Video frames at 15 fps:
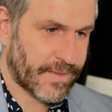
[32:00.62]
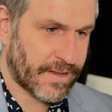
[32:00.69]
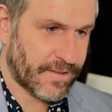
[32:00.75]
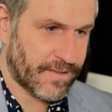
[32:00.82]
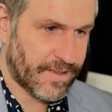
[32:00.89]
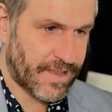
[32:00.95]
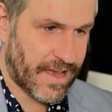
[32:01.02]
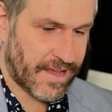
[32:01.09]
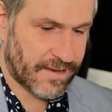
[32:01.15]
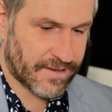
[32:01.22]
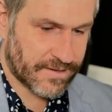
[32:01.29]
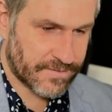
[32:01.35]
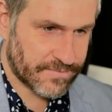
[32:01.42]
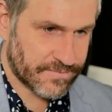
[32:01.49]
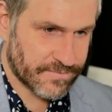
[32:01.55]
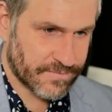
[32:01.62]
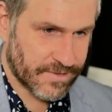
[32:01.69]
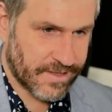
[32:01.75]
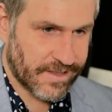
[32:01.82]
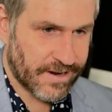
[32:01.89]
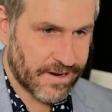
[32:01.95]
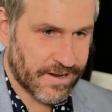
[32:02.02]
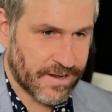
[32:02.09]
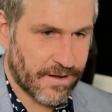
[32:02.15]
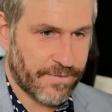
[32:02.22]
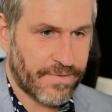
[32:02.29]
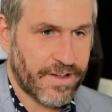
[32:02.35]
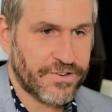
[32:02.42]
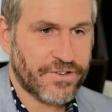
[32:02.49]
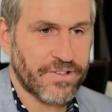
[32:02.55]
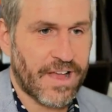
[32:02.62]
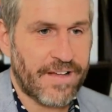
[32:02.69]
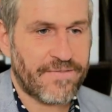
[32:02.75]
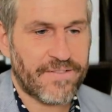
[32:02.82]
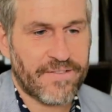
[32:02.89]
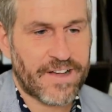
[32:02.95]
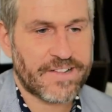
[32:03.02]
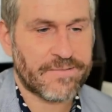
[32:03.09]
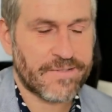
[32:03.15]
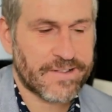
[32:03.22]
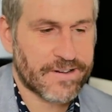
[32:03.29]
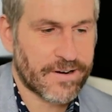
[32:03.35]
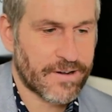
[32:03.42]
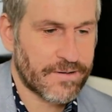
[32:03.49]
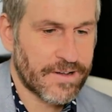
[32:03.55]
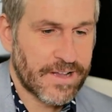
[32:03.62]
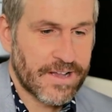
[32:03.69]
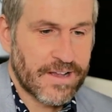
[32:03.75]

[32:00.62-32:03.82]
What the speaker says: than that. So there you go. There's your life advice with Cerno.